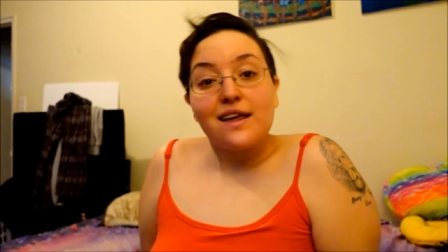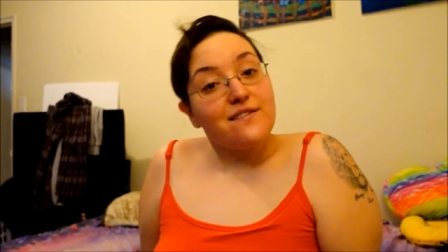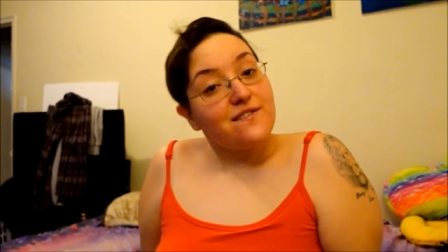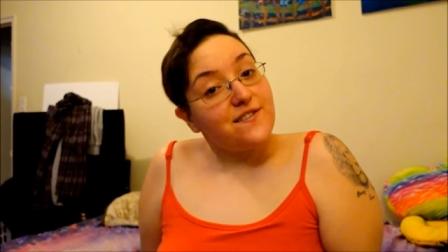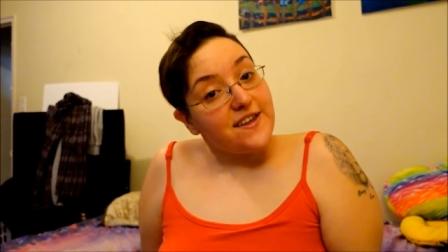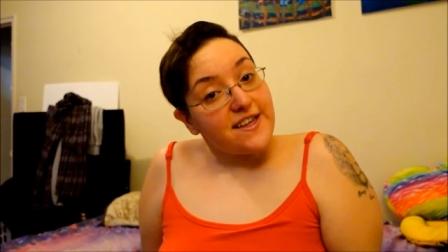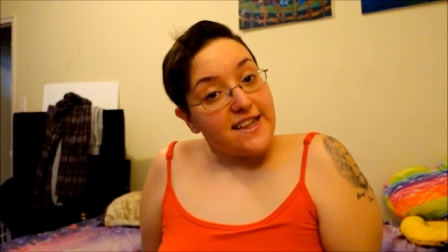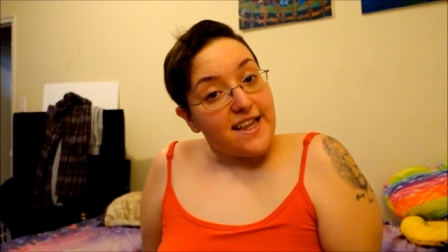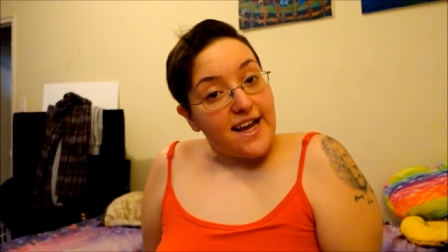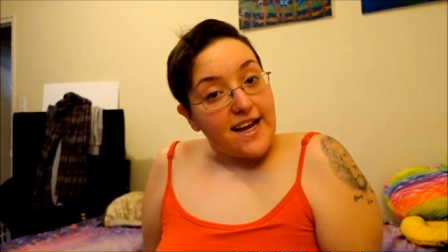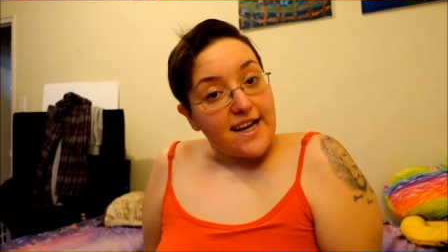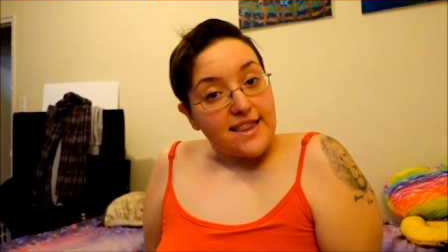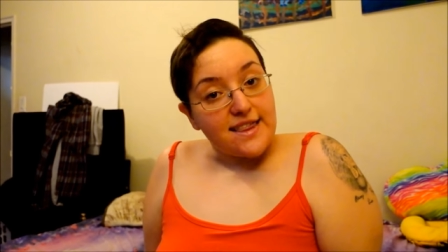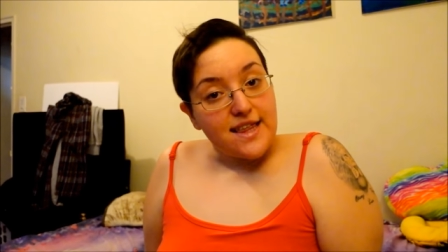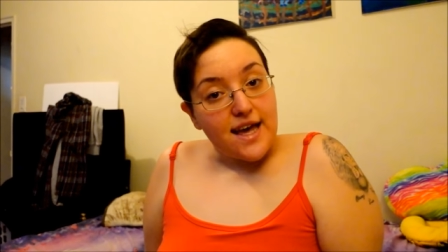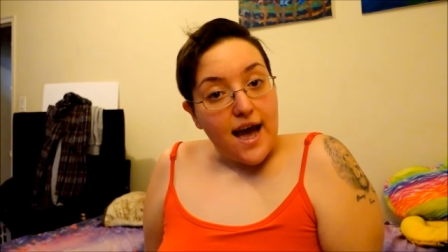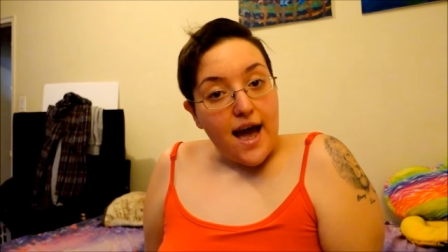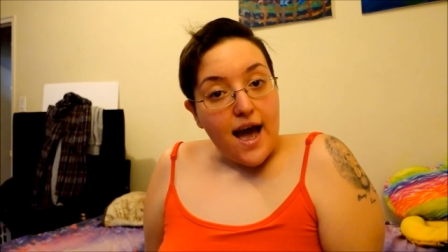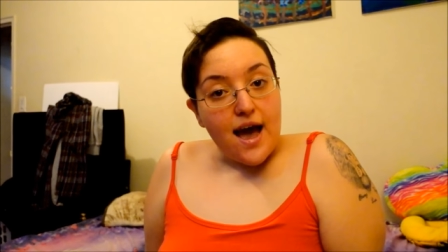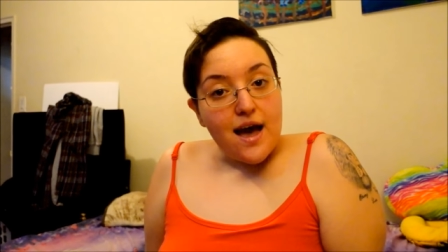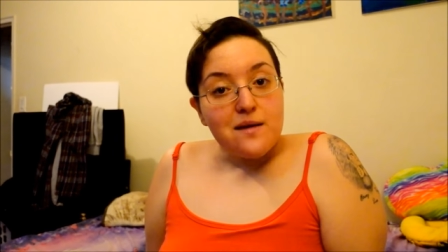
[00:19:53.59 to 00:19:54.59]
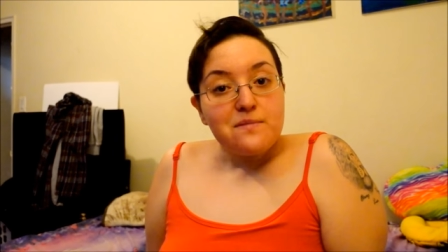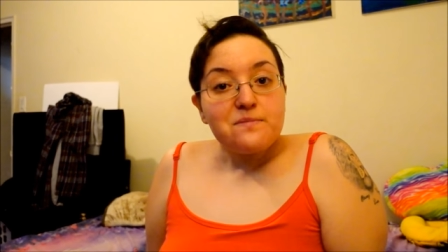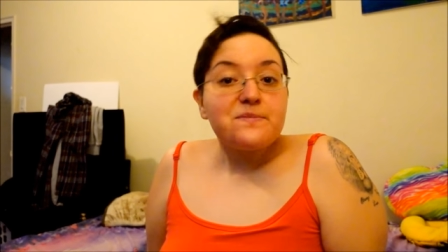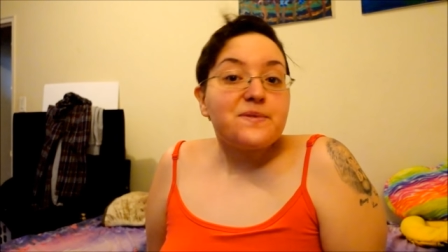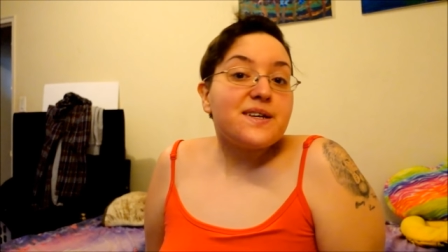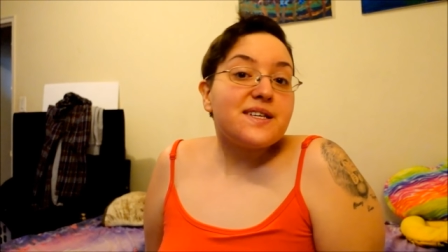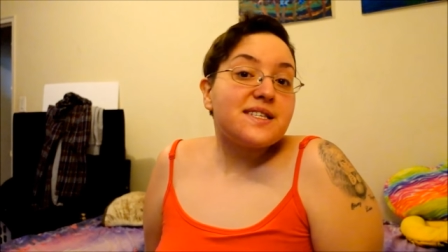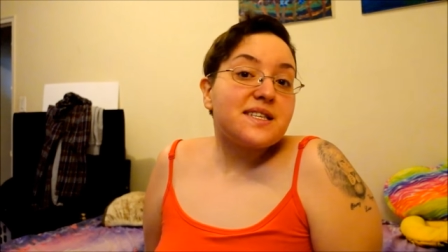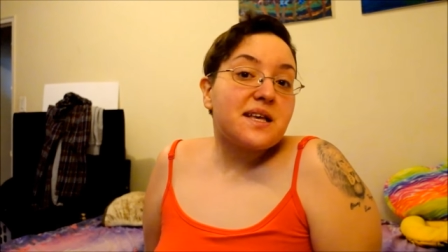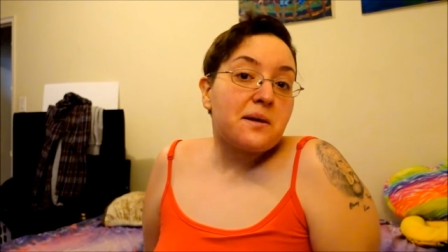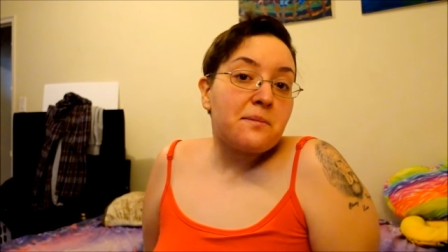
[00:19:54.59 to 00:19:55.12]
if you like that,
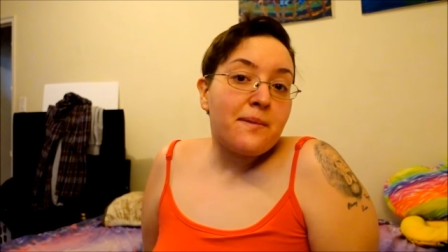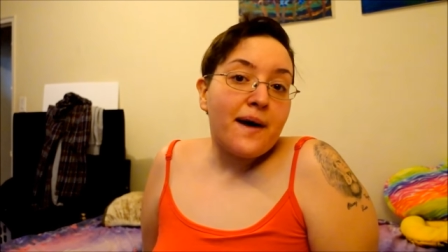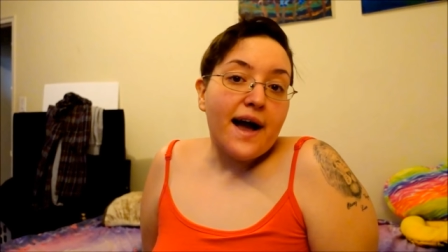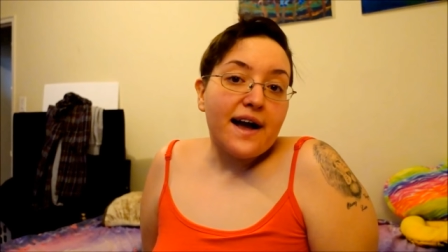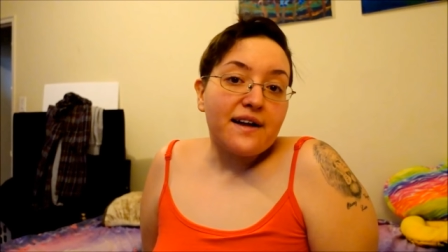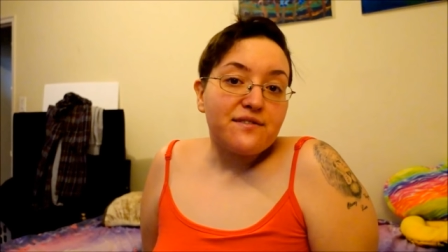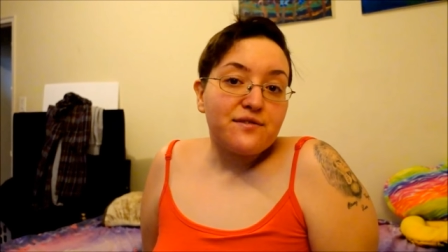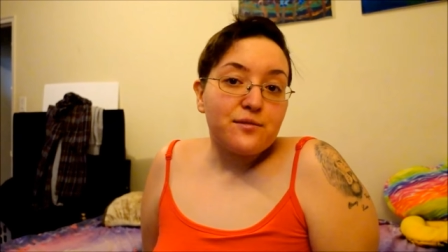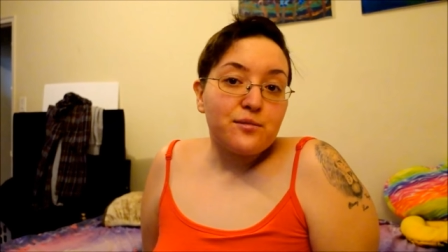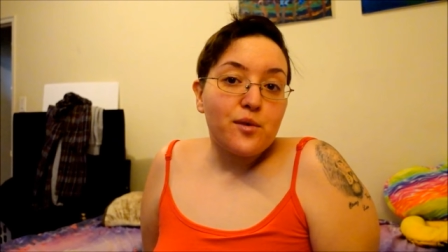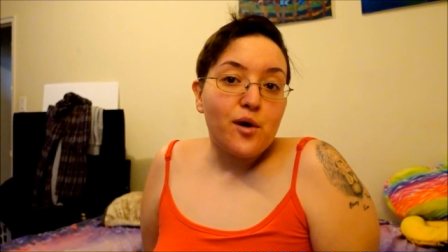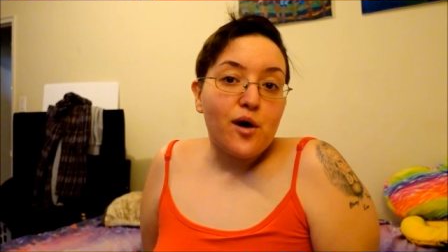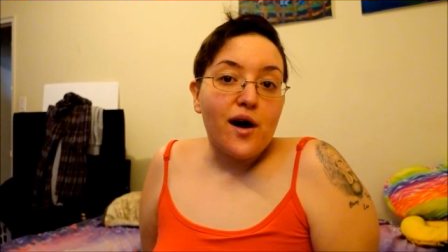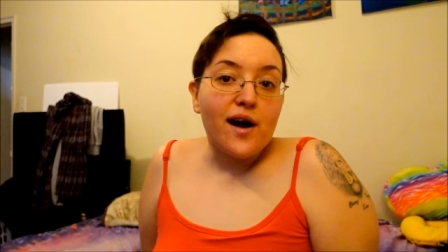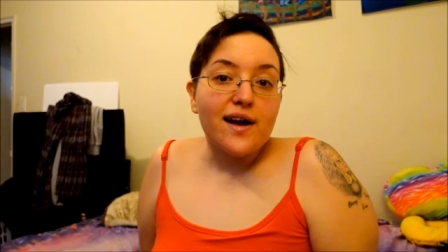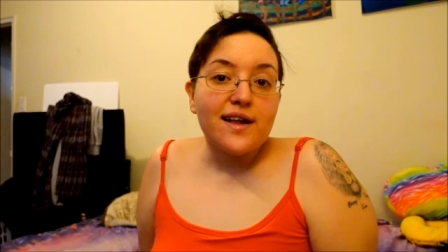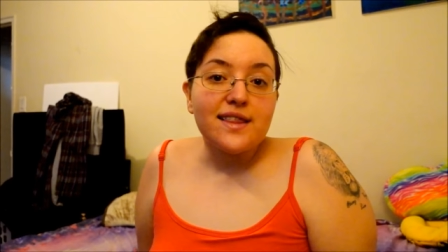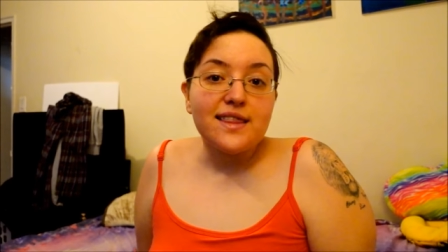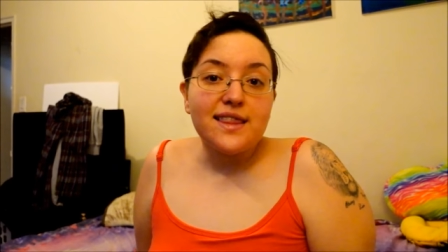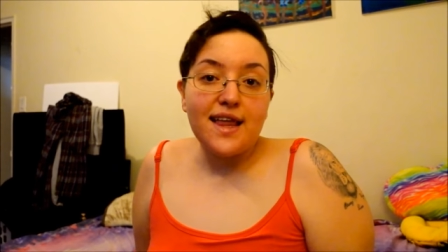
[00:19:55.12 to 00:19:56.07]
please come back for more.